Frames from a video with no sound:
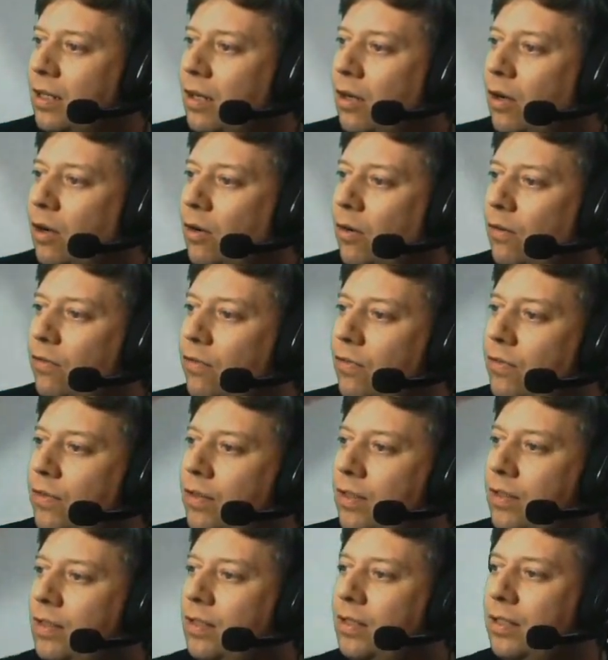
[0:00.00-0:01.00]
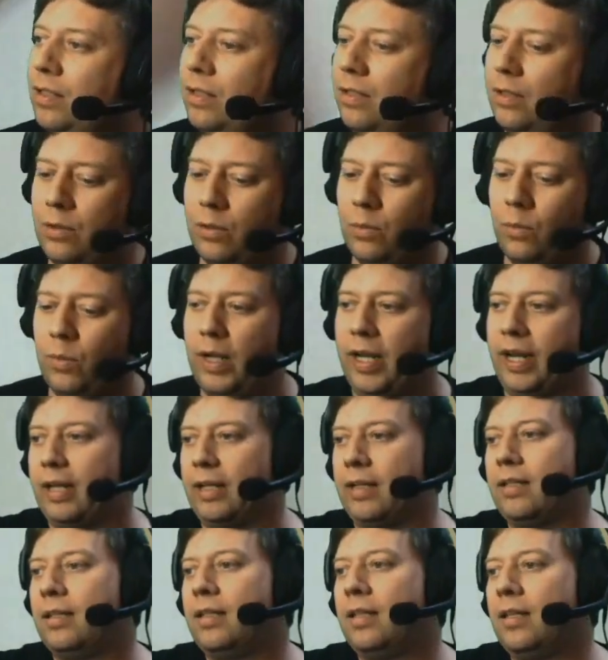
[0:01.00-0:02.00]
of the
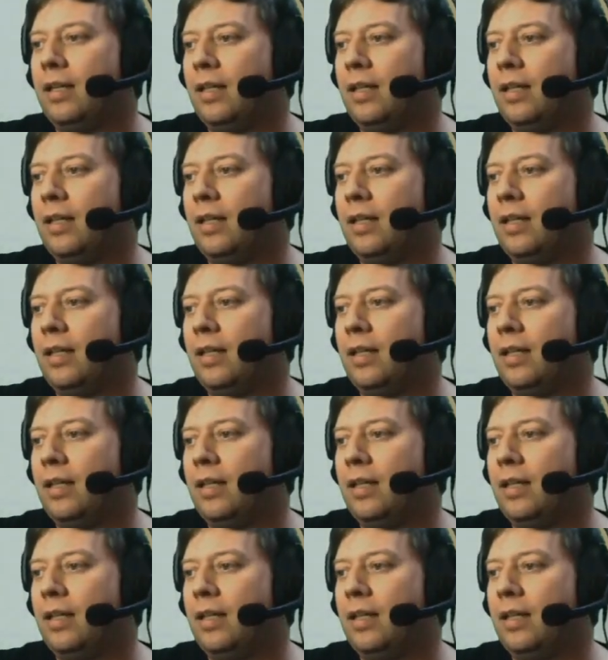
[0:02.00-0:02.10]
wing